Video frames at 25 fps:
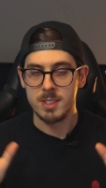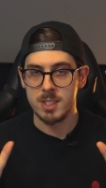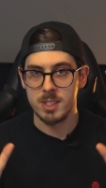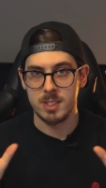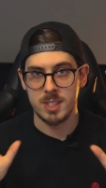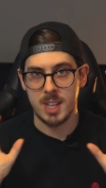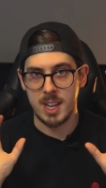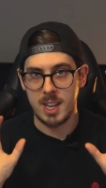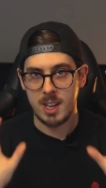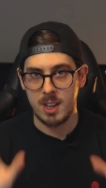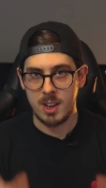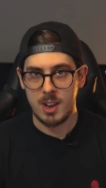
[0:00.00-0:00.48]
this
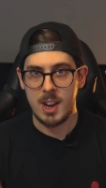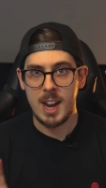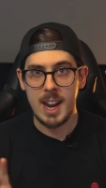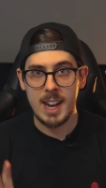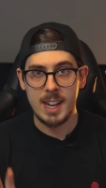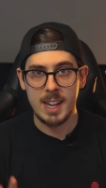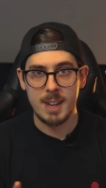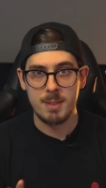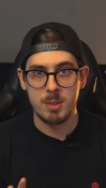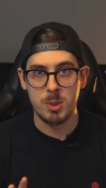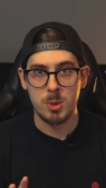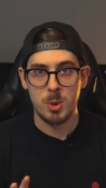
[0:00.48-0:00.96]
is a
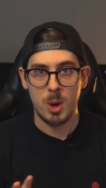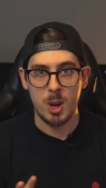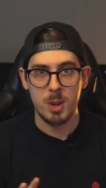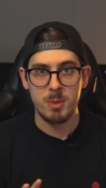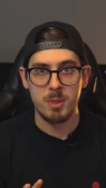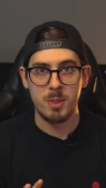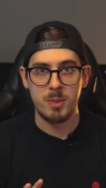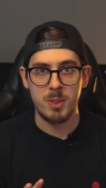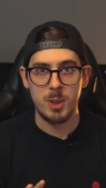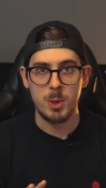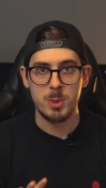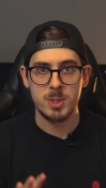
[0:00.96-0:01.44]
high-level
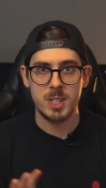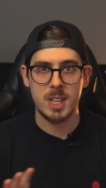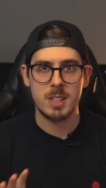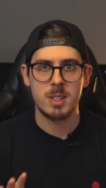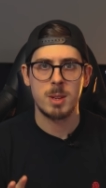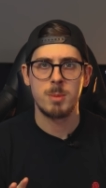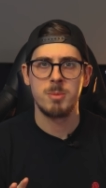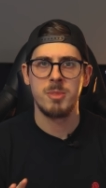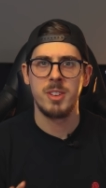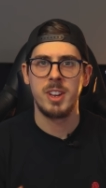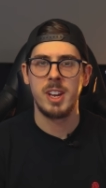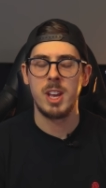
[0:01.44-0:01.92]
overview
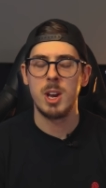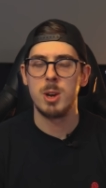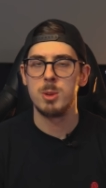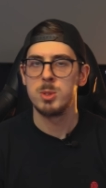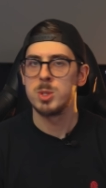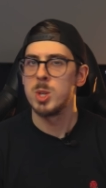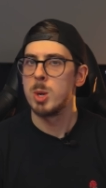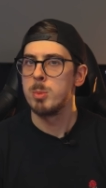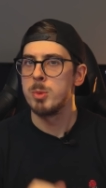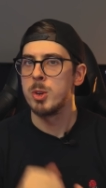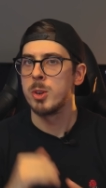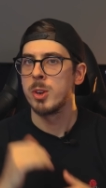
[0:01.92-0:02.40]
setup
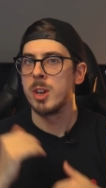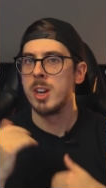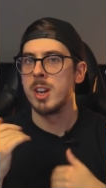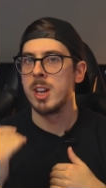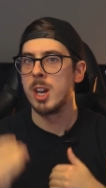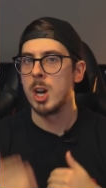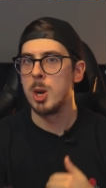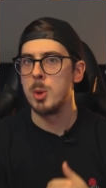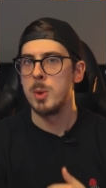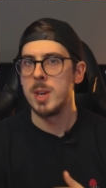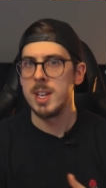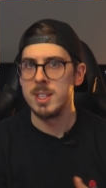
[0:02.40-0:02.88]
video, so I'm not going
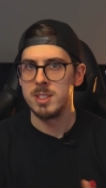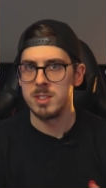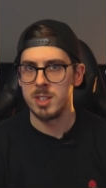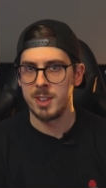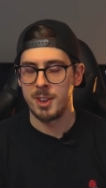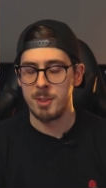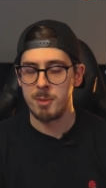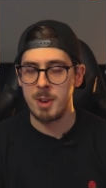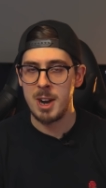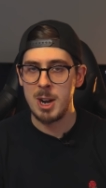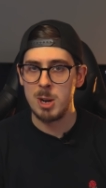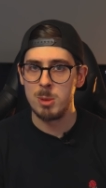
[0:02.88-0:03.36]
to go
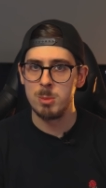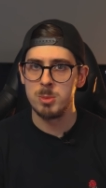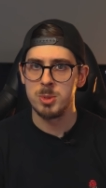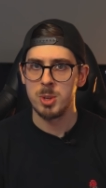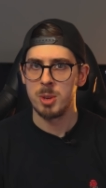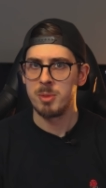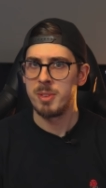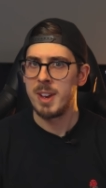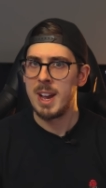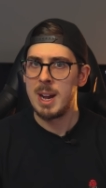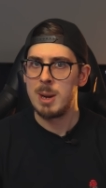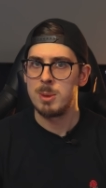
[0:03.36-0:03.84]
into the
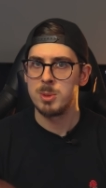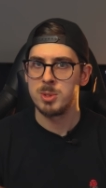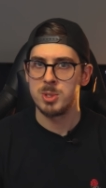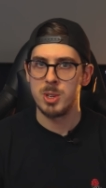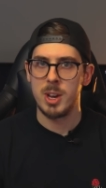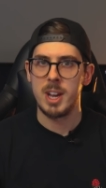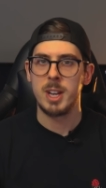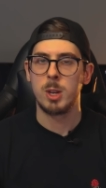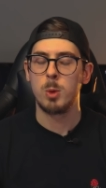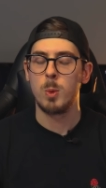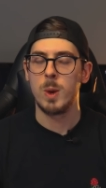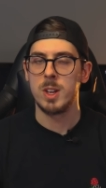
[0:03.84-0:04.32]
realms of how
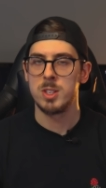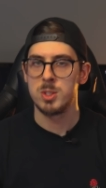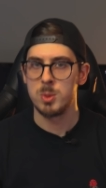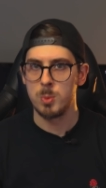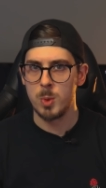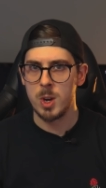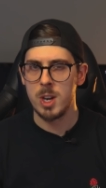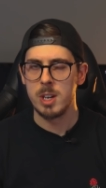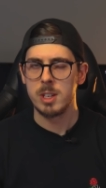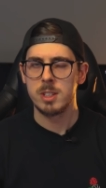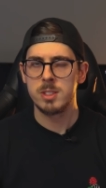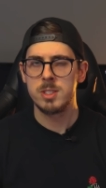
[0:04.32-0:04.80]

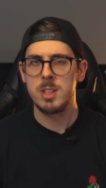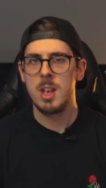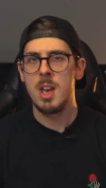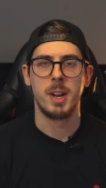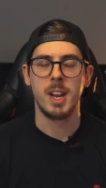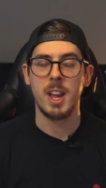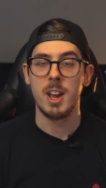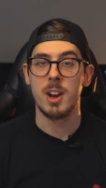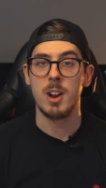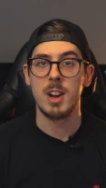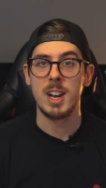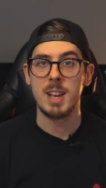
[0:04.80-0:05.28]
SideQuest works.
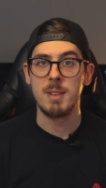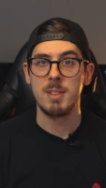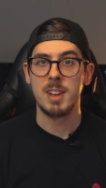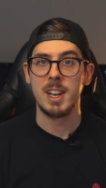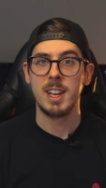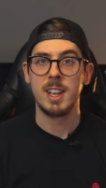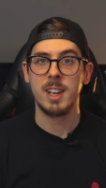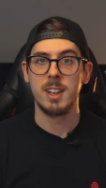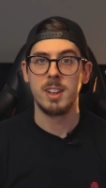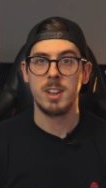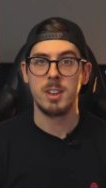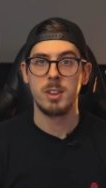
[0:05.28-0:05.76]
But again, I'll leave
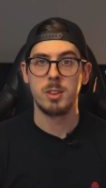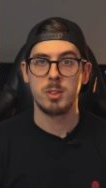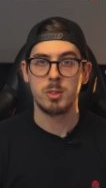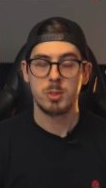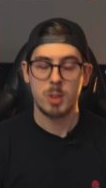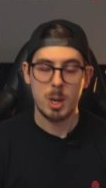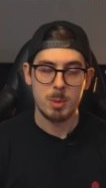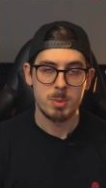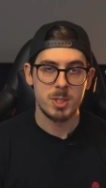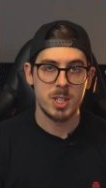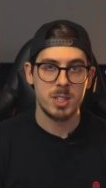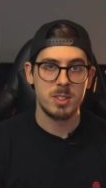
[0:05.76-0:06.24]
a link in the
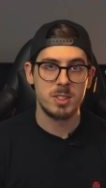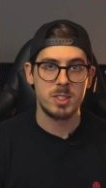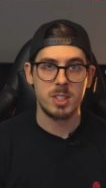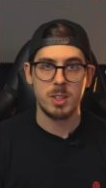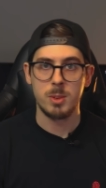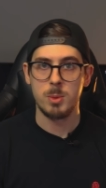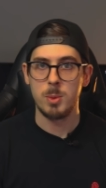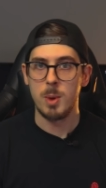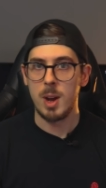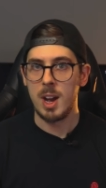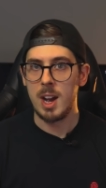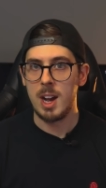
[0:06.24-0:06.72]
description
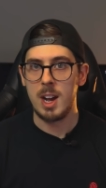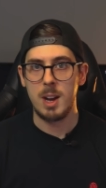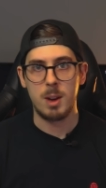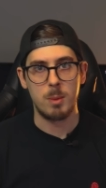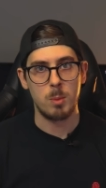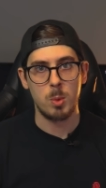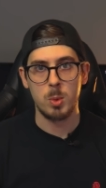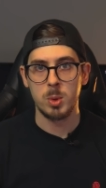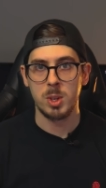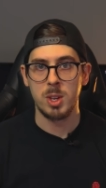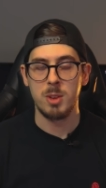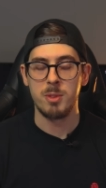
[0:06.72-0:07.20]
to
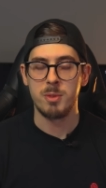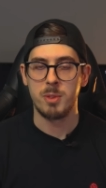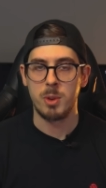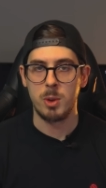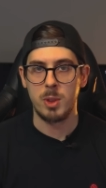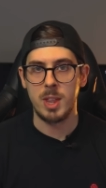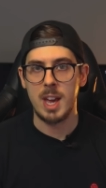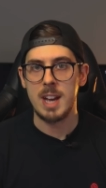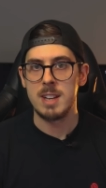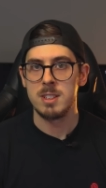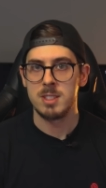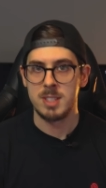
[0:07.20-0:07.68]
uh, walk you
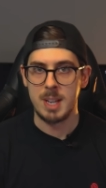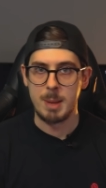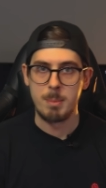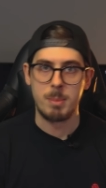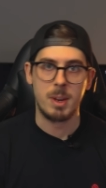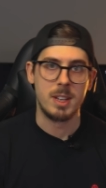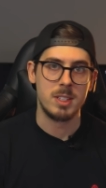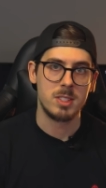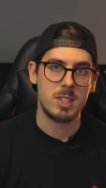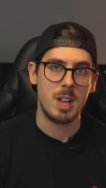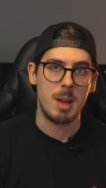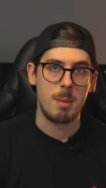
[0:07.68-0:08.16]
through that
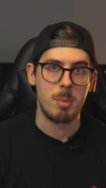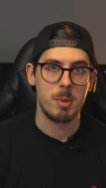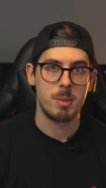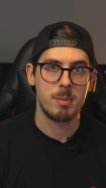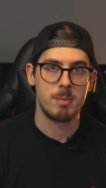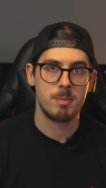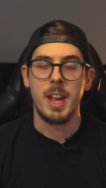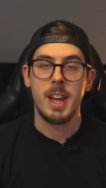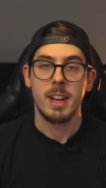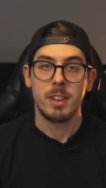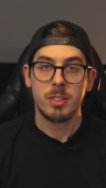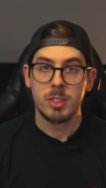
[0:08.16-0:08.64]
step by step.
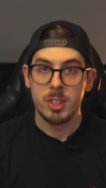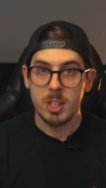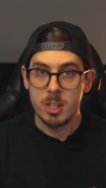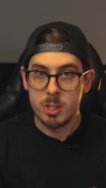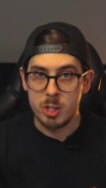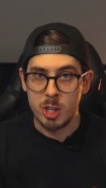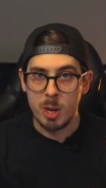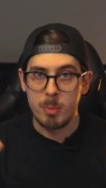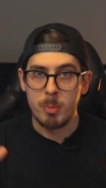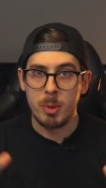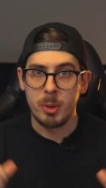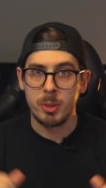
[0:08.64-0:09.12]

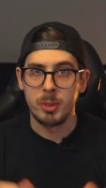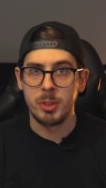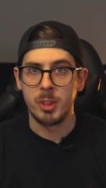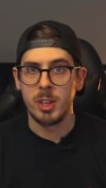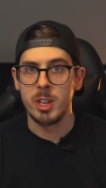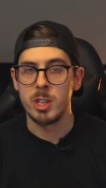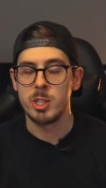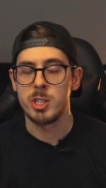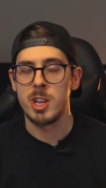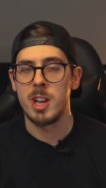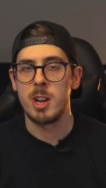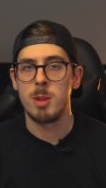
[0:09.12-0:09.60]
Next, jump
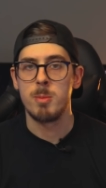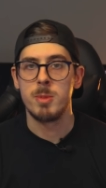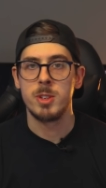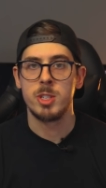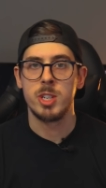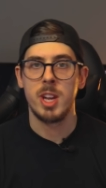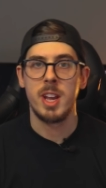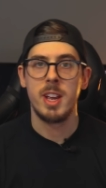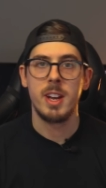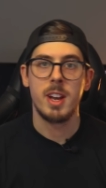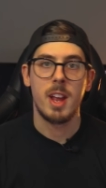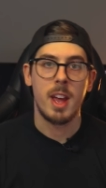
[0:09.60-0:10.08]
onto your Shadow
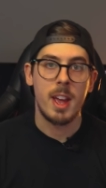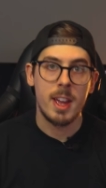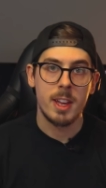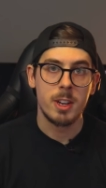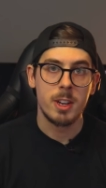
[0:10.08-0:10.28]
machine,